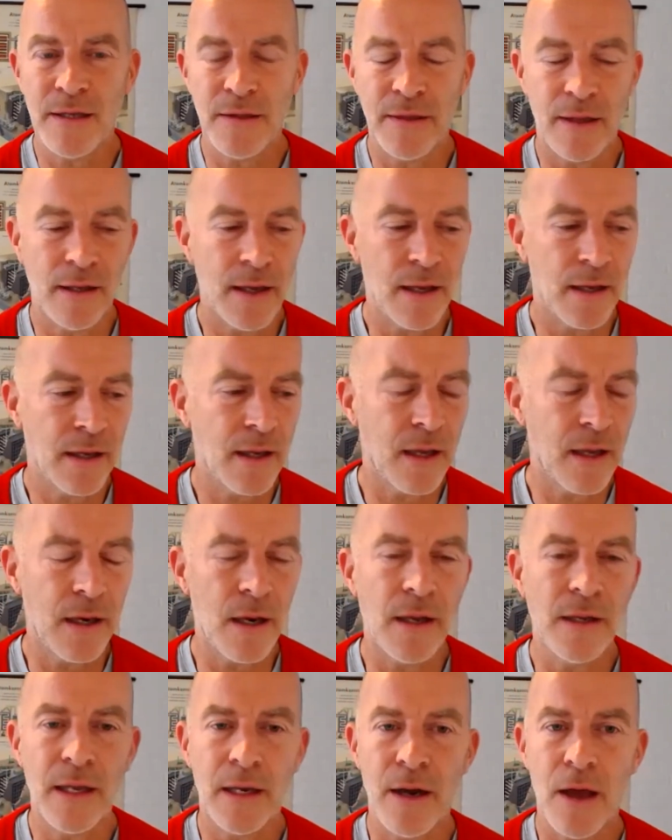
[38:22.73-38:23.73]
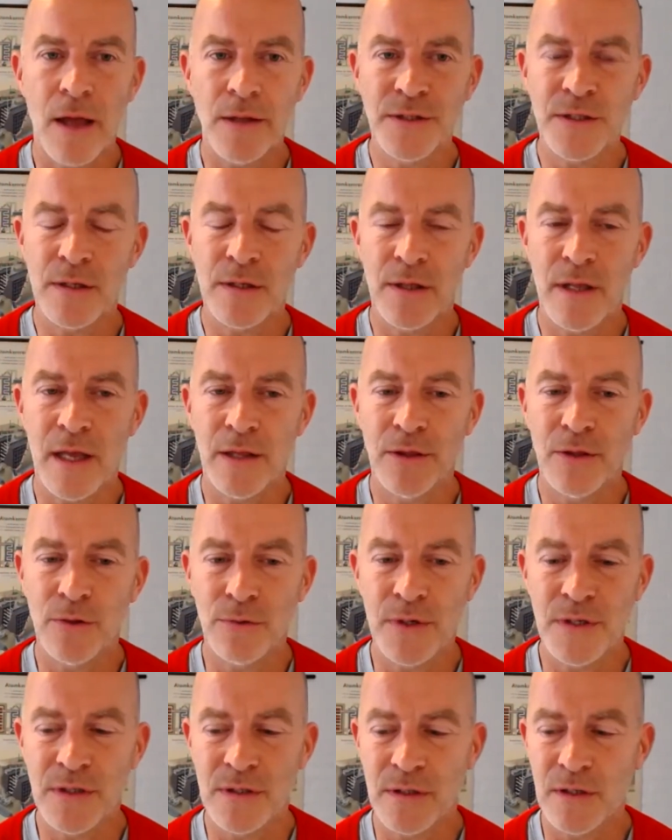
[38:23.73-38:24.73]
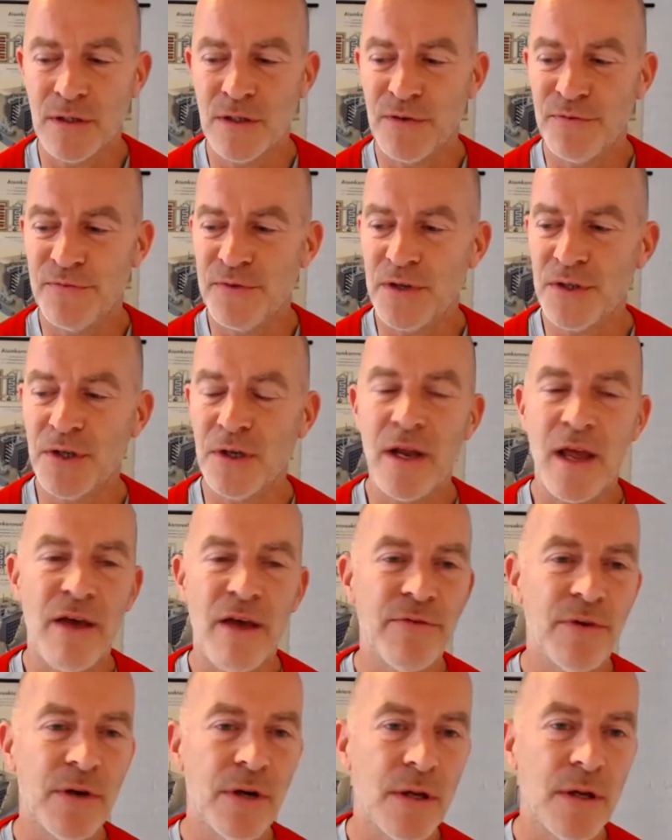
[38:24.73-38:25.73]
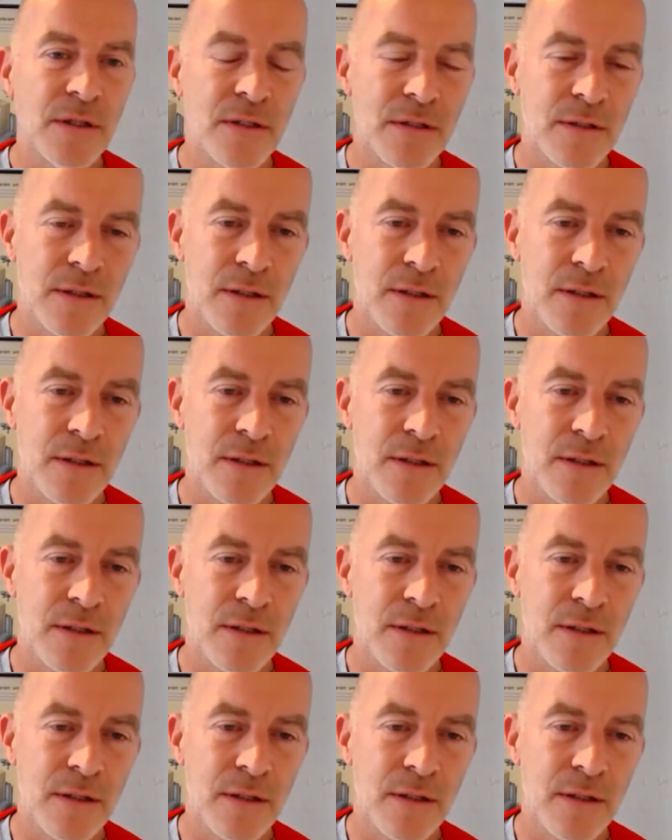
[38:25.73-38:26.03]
I think I can answer that. There is sufficient evidence.